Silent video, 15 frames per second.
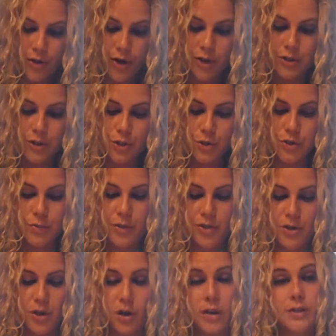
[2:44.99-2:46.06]
They also use a
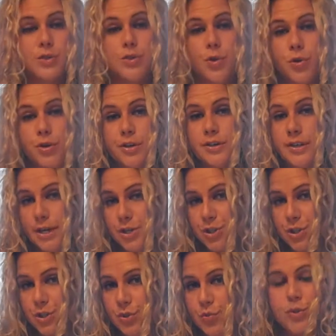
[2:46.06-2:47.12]
method called
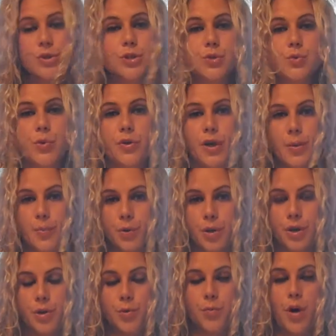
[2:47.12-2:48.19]
solarization, which is where they
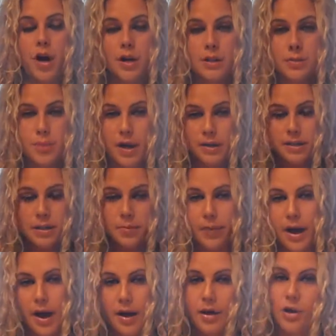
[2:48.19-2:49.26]
put a humongous plastic
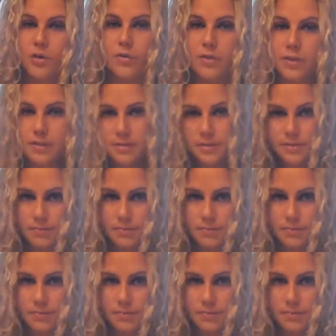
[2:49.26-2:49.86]
bag over this